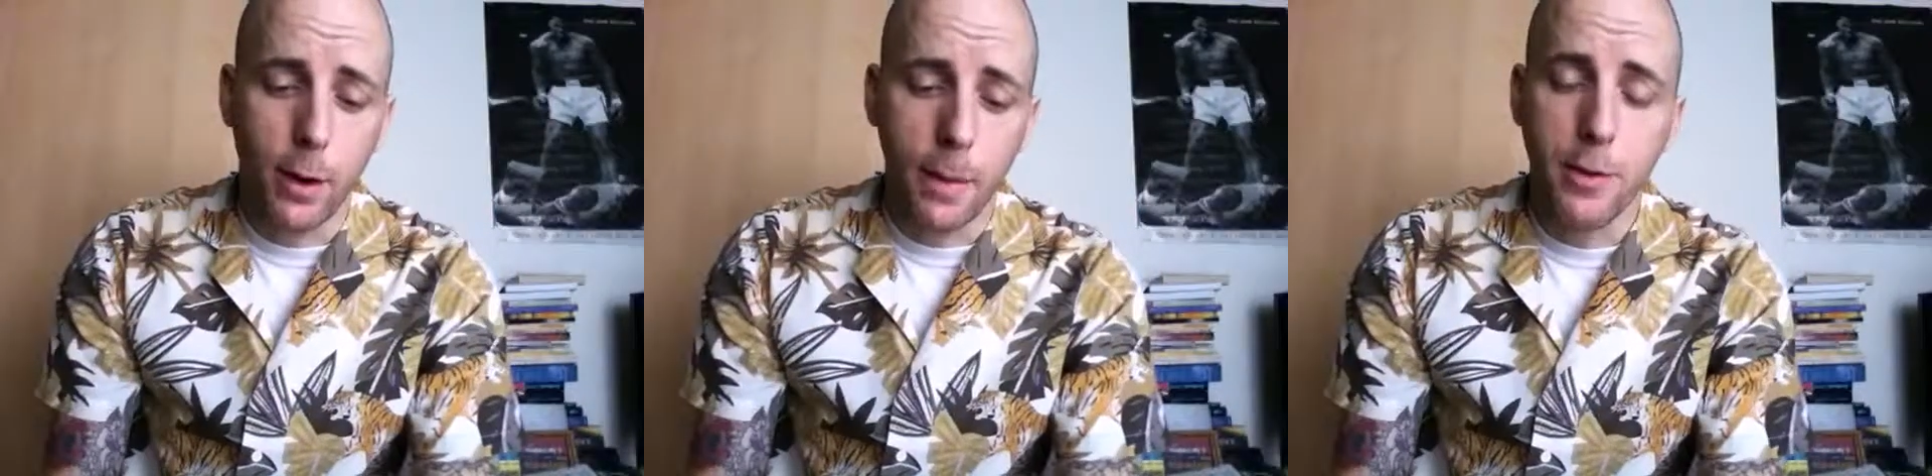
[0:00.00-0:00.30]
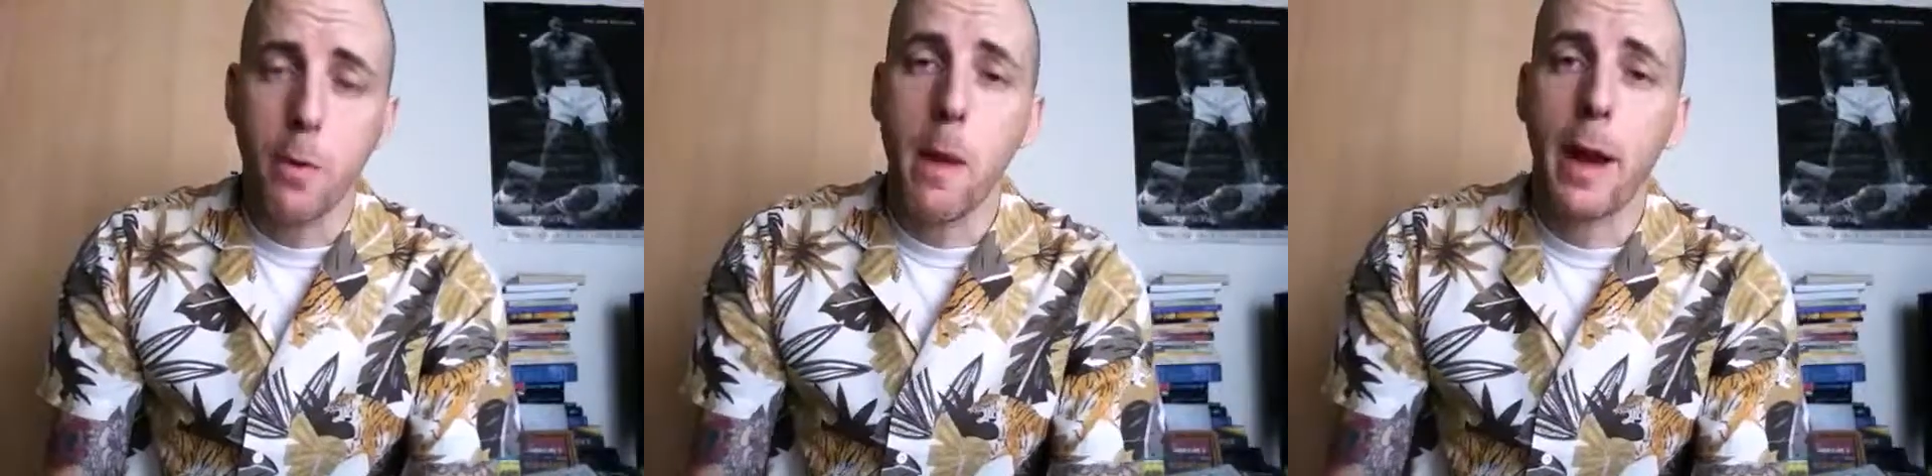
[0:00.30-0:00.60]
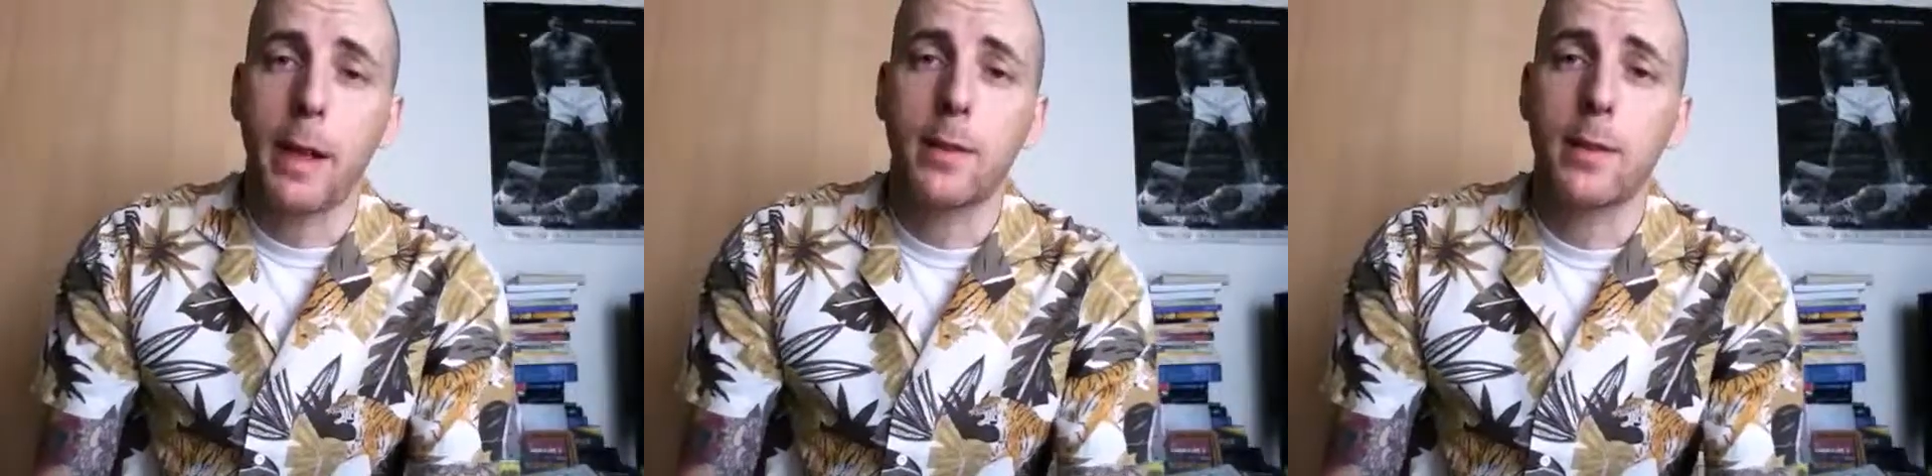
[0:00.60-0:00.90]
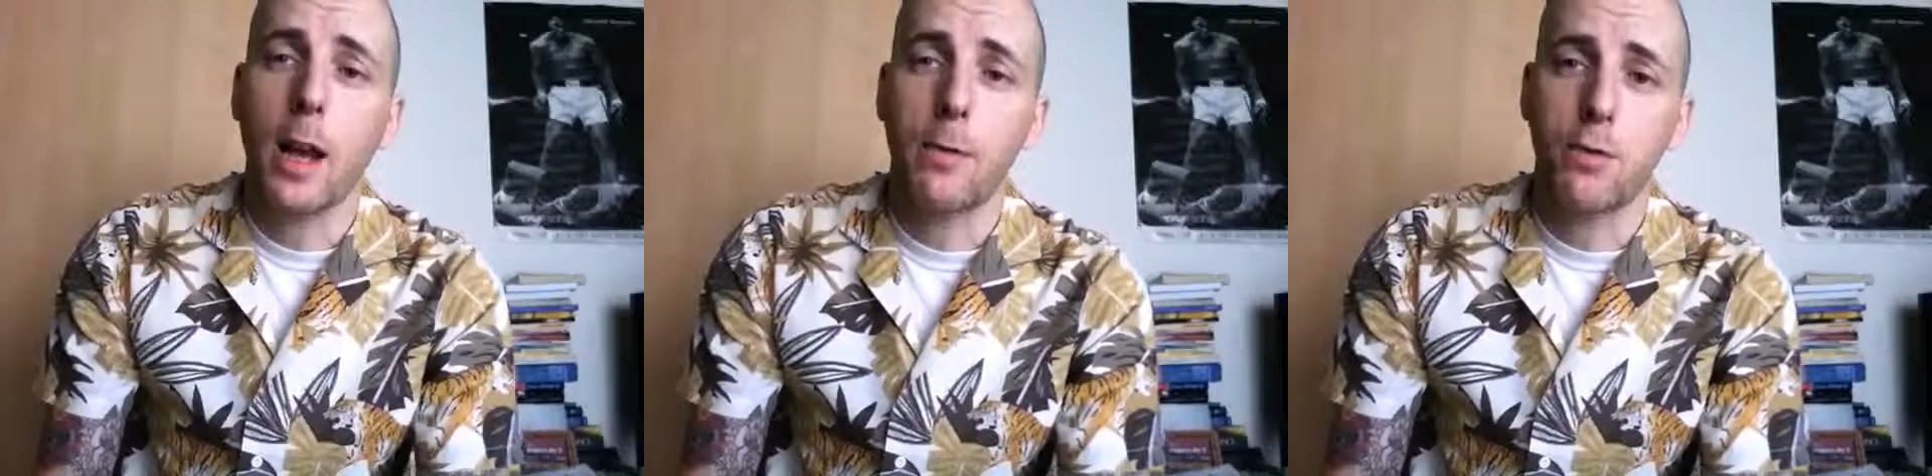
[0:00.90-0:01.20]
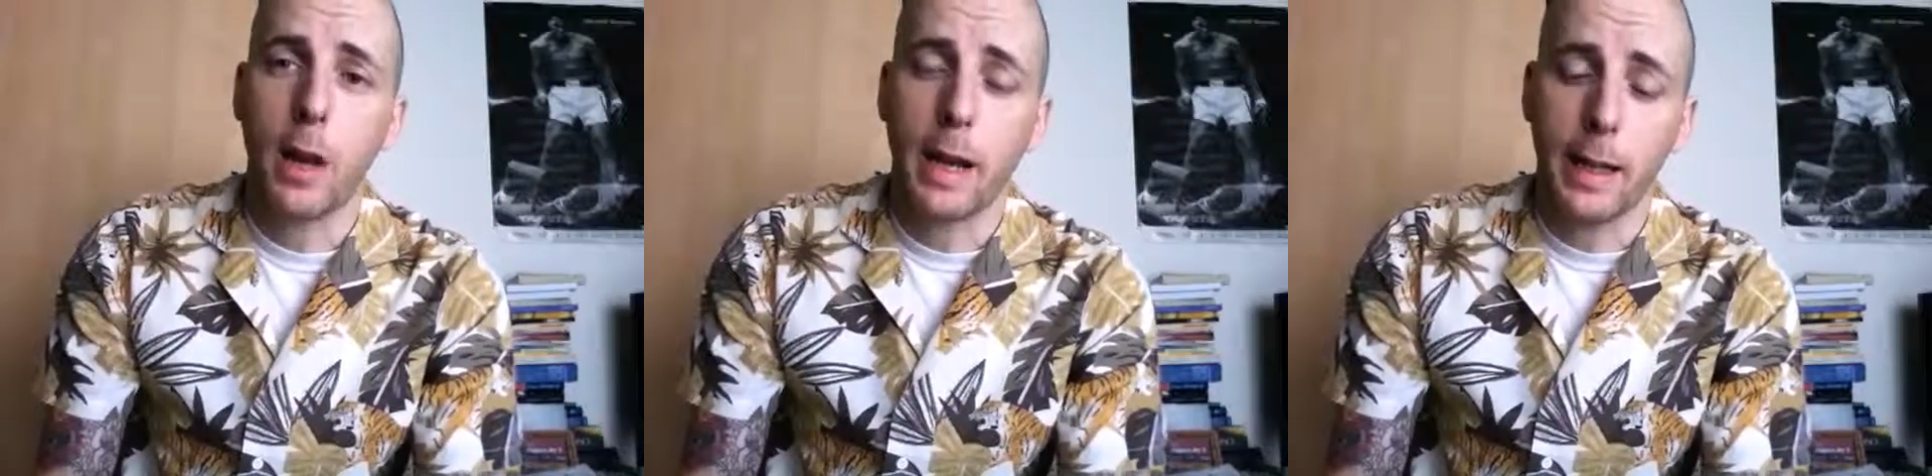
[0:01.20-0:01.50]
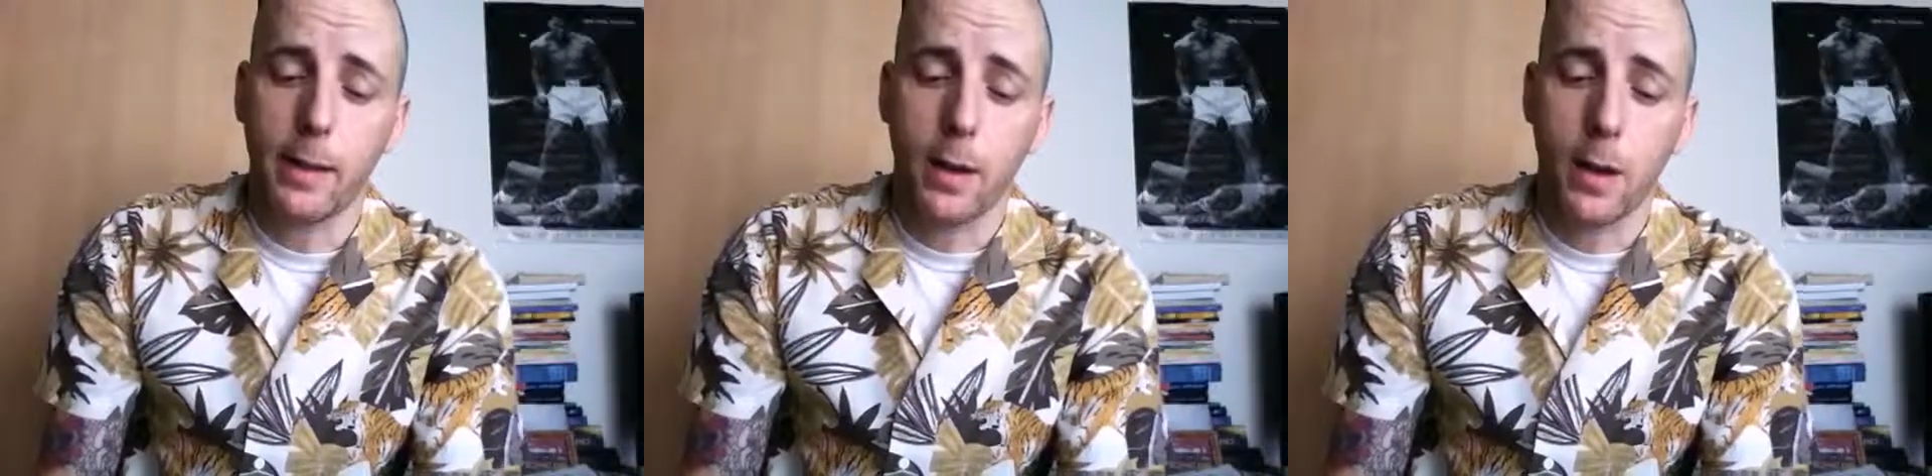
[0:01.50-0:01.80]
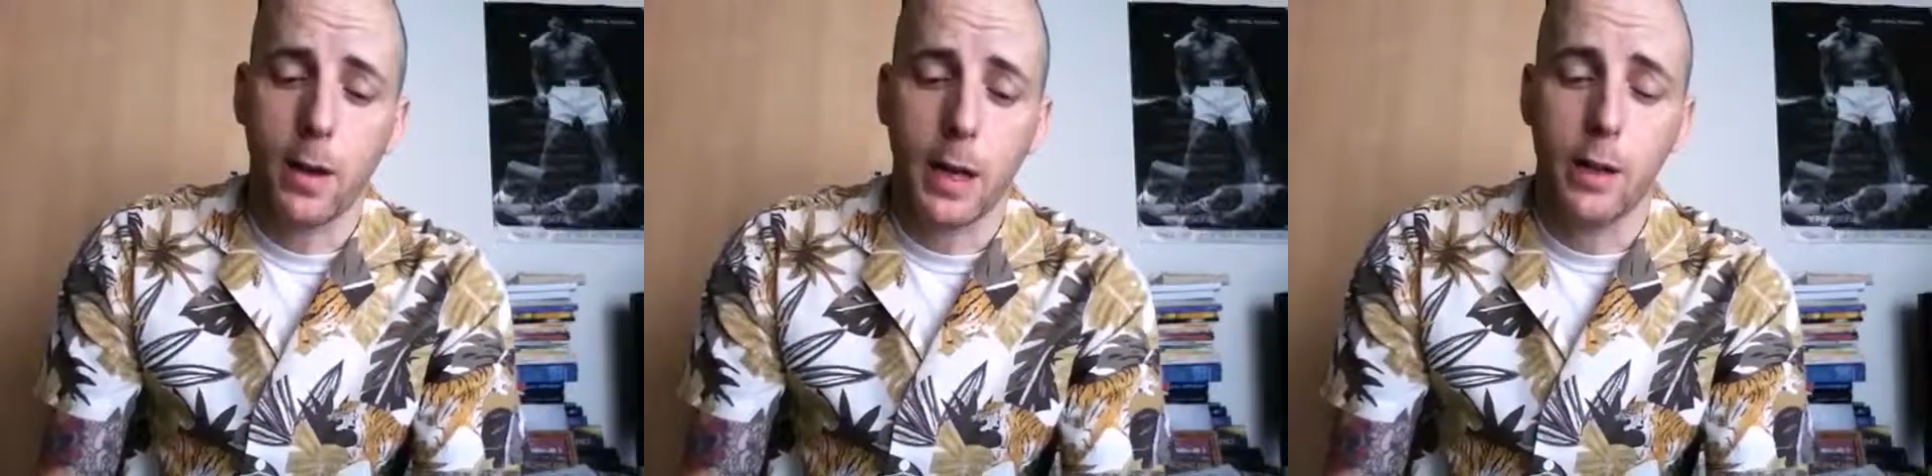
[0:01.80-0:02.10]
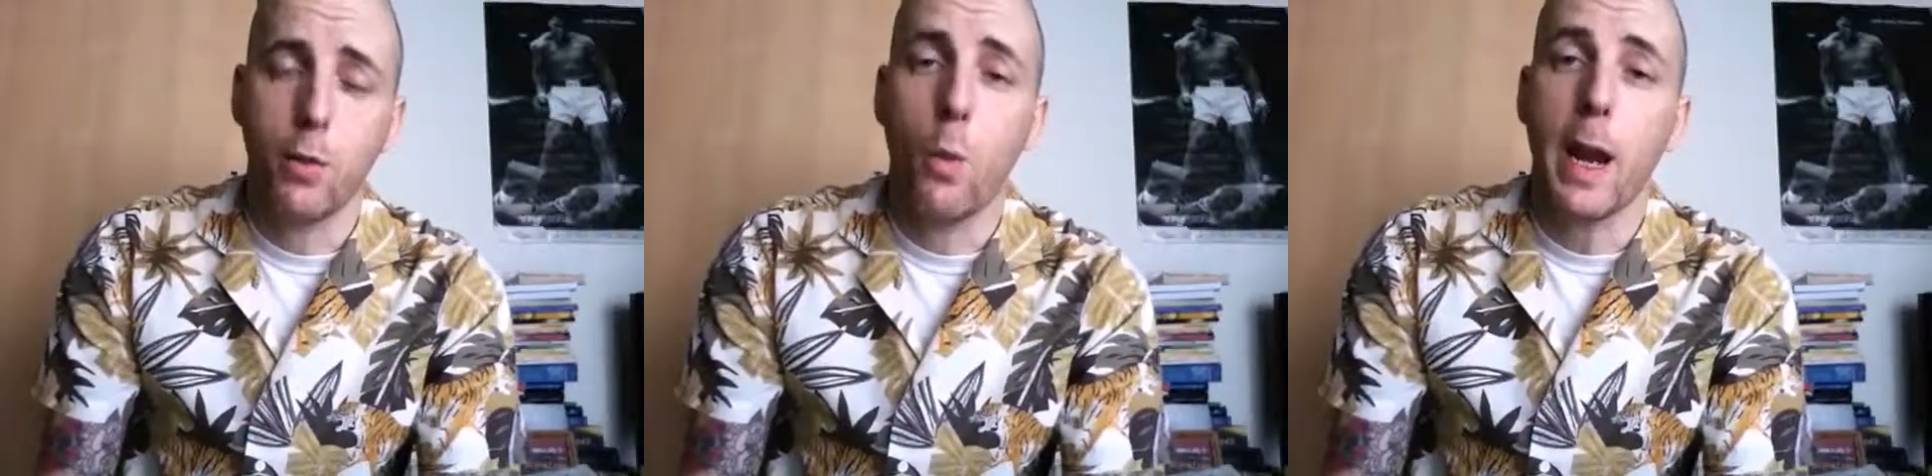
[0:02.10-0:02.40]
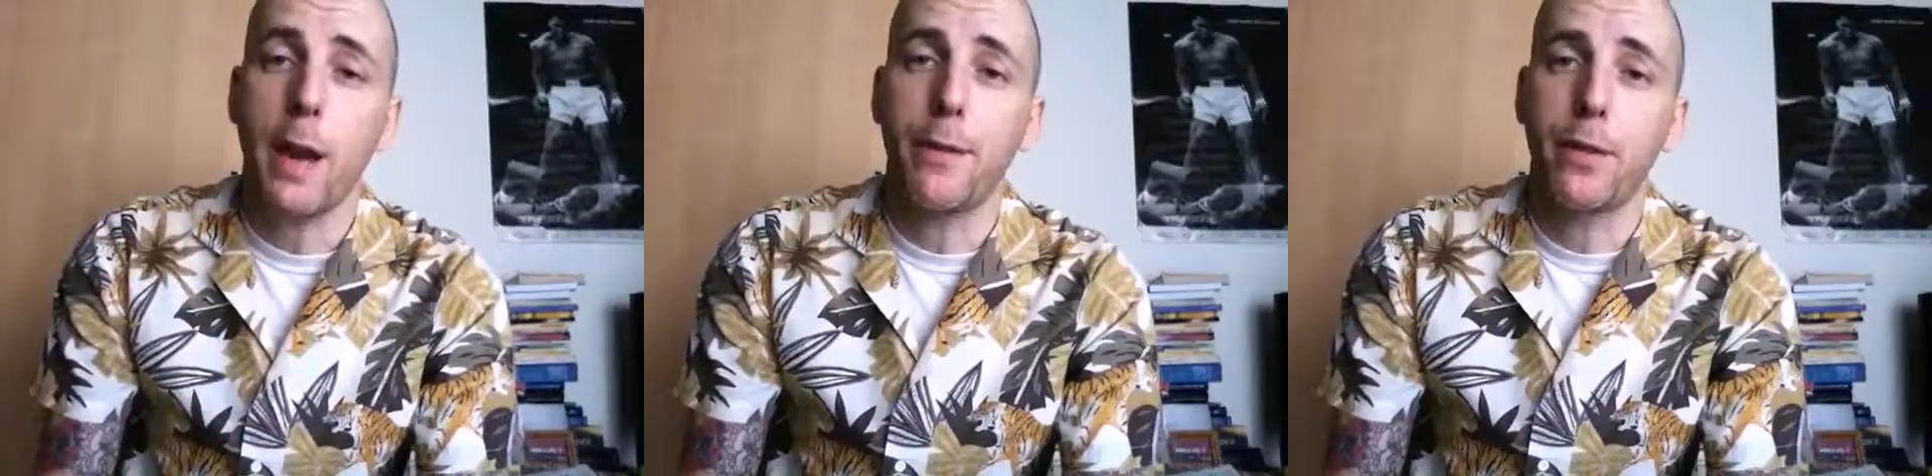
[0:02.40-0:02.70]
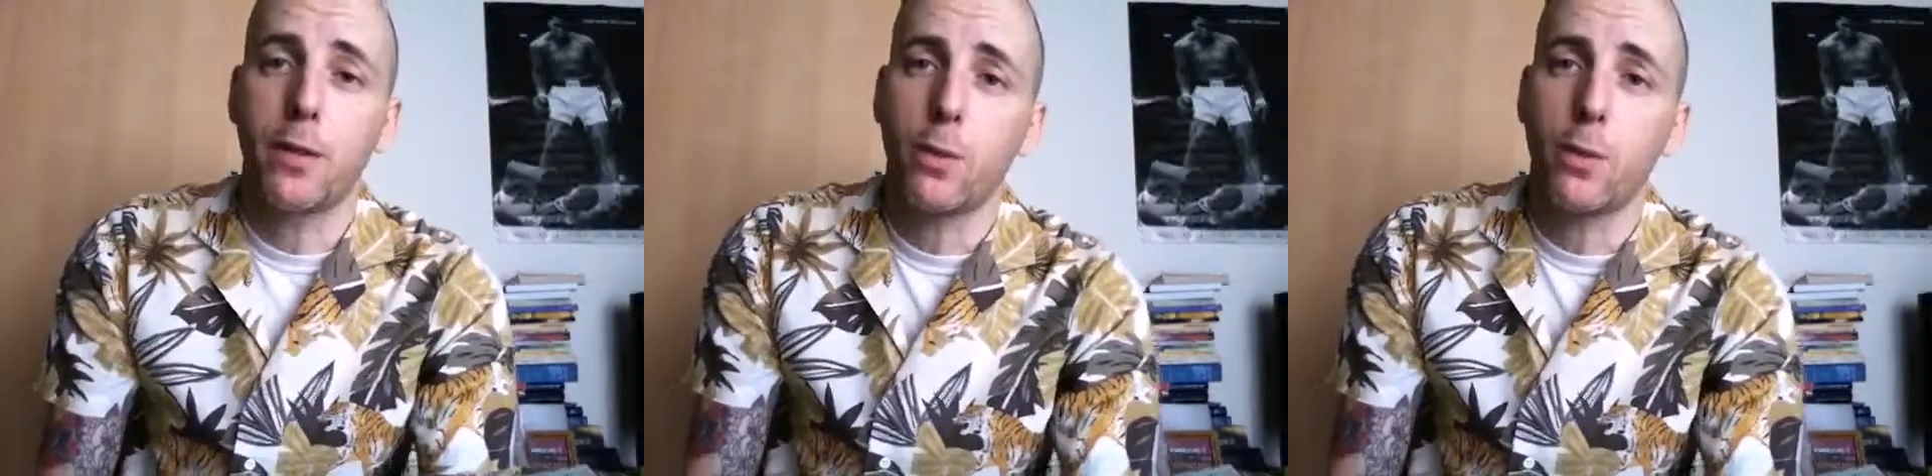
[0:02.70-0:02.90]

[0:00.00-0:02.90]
It weaves really nicely with the game.